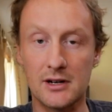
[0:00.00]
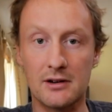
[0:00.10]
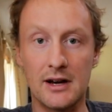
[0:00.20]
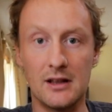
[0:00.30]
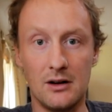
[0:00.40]
a
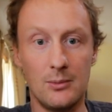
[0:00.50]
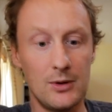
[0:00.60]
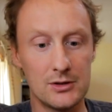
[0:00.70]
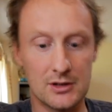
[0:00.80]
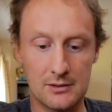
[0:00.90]
great little
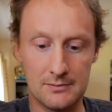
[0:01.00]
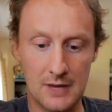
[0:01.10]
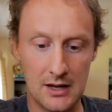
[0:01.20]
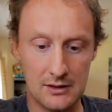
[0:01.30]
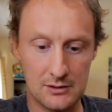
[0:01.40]
motor.
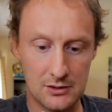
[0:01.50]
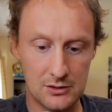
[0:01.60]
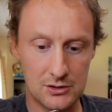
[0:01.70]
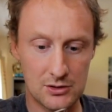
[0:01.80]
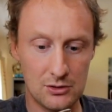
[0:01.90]
It's
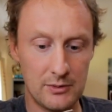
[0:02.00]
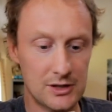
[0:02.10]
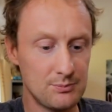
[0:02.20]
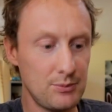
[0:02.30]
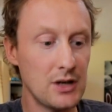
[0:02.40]
got so
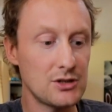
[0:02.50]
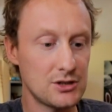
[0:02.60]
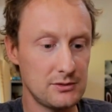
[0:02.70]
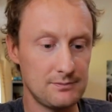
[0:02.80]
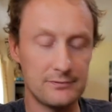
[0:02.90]
much
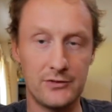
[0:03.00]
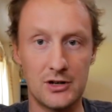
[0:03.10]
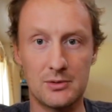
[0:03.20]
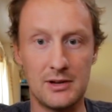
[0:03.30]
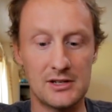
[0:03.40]
punch for a
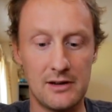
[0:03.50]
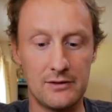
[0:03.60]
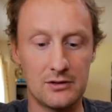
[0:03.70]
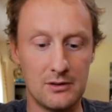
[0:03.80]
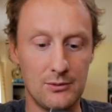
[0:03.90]

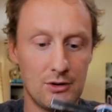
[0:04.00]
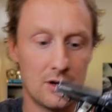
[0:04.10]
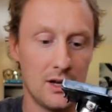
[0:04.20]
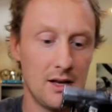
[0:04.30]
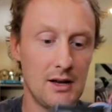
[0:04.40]
27 turn motor.
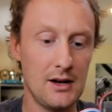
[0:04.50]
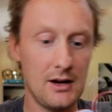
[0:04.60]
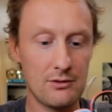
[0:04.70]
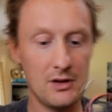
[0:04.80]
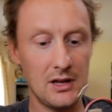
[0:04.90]

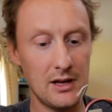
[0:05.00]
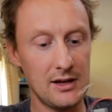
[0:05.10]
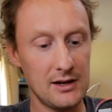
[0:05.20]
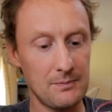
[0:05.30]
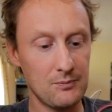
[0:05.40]
I really
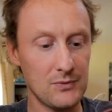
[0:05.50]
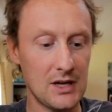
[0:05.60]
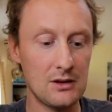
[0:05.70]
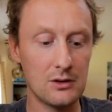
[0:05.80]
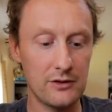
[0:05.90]
like it,
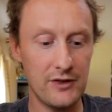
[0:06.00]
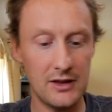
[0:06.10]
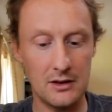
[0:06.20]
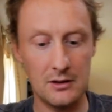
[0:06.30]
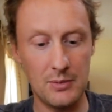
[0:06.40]
and you know, the
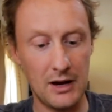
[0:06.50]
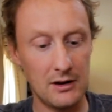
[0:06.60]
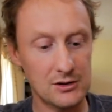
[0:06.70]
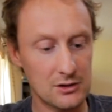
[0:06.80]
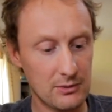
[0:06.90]
fact that the
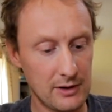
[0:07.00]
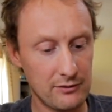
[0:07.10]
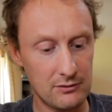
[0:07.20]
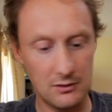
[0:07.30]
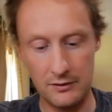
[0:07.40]
bearings are quite,
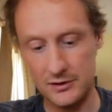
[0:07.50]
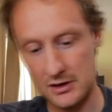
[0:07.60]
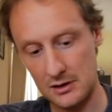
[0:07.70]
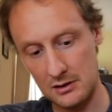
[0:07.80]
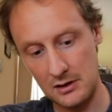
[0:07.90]

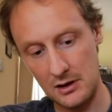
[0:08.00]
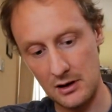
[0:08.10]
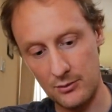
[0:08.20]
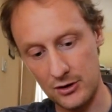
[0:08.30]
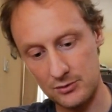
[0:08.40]
obviously the
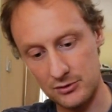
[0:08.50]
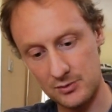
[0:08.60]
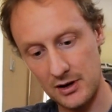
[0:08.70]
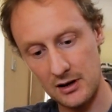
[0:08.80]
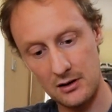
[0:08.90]
gearbox won't
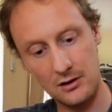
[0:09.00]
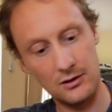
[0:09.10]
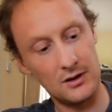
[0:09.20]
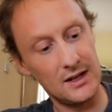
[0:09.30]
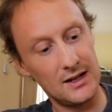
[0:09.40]
spin here, there
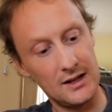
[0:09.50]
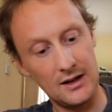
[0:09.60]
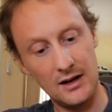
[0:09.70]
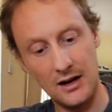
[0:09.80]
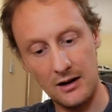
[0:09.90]
you
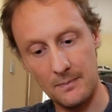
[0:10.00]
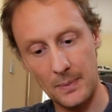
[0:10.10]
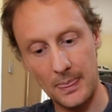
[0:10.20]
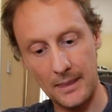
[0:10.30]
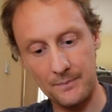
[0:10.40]
go.
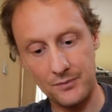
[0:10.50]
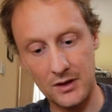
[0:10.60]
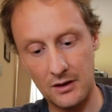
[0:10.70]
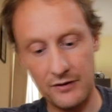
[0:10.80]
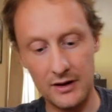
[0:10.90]

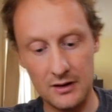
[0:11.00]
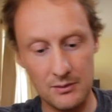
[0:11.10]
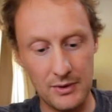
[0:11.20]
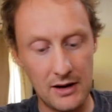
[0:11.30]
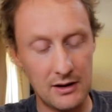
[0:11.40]
The fact that the
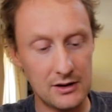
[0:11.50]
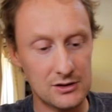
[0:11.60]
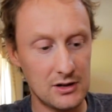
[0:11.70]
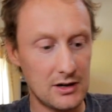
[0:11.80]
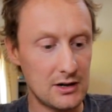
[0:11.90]

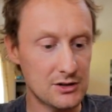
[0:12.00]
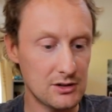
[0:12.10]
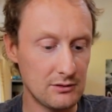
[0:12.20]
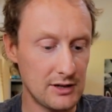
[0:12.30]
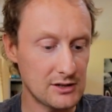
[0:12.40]
bearings are
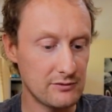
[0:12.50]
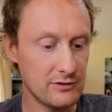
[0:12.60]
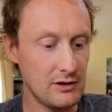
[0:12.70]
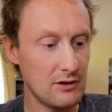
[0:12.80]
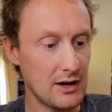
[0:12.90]
still nice and
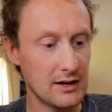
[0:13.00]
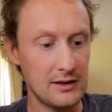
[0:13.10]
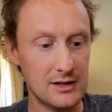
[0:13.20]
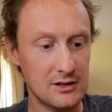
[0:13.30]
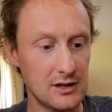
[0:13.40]
free running in
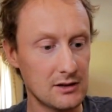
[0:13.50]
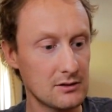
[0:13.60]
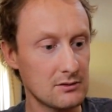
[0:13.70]
this thing,